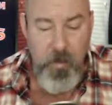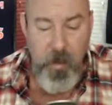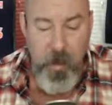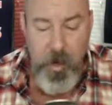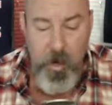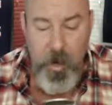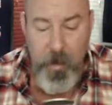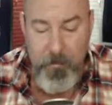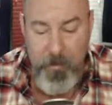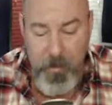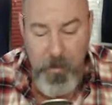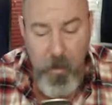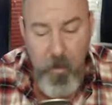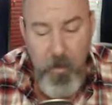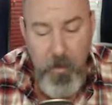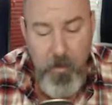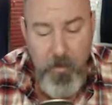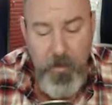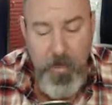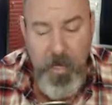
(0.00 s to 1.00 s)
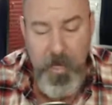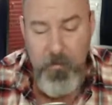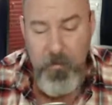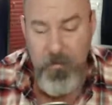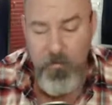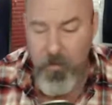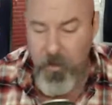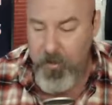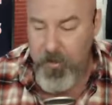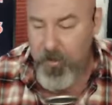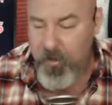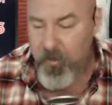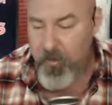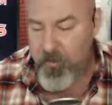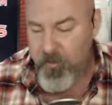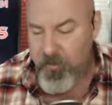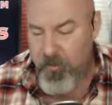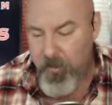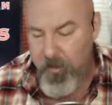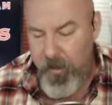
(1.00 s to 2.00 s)
I'm going to go on Amazon here
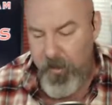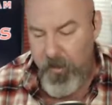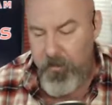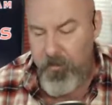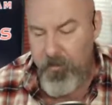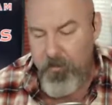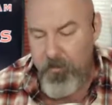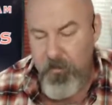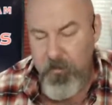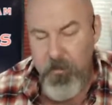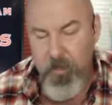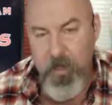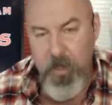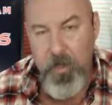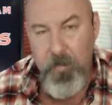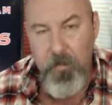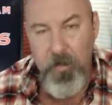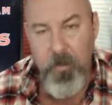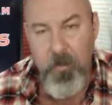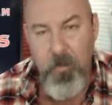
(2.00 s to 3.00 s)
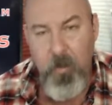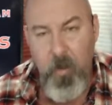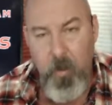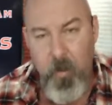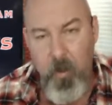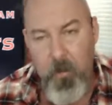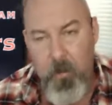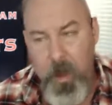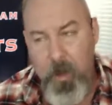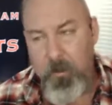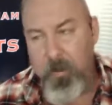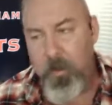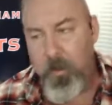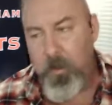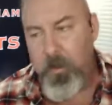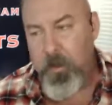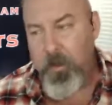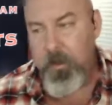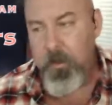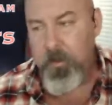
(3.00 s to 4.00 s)
in just a minute, and I'm going to order my
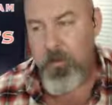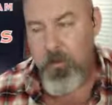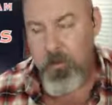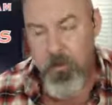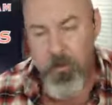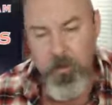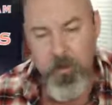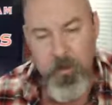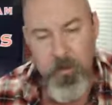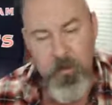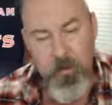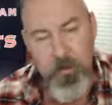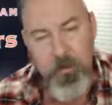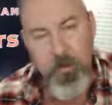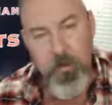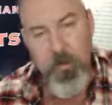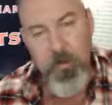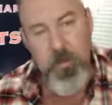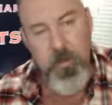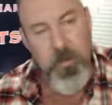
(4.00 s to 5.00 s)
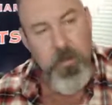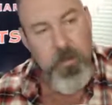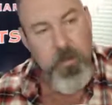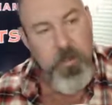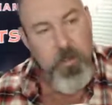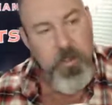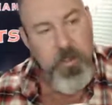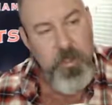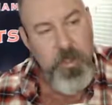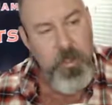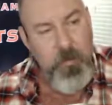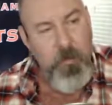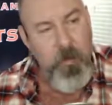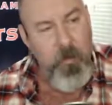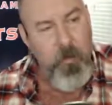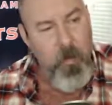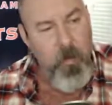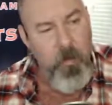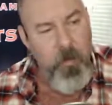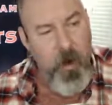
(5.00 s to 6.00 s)
book, Sheep
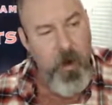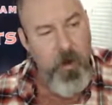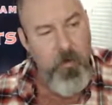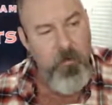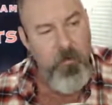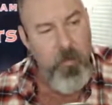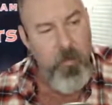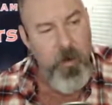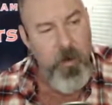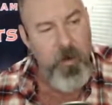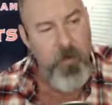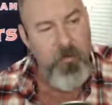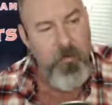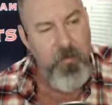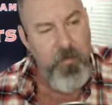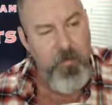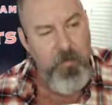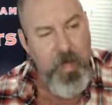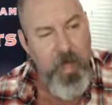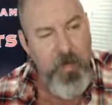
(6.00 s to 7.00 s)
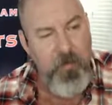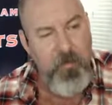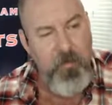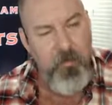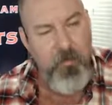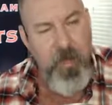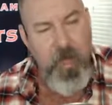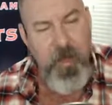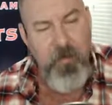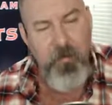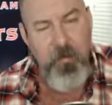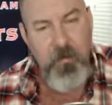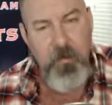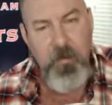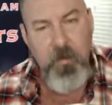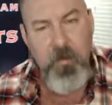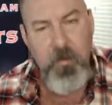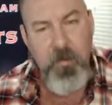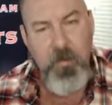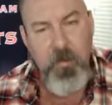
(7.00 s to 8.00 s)
No More, The Art of Awareness and Attack
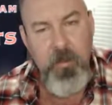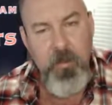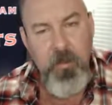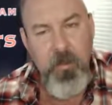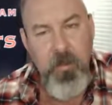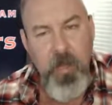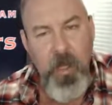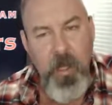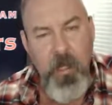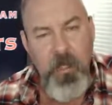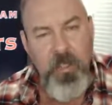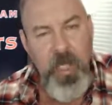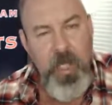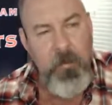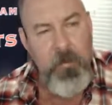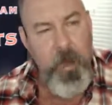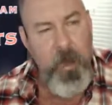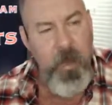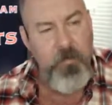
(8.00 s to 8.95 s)
Survival, J.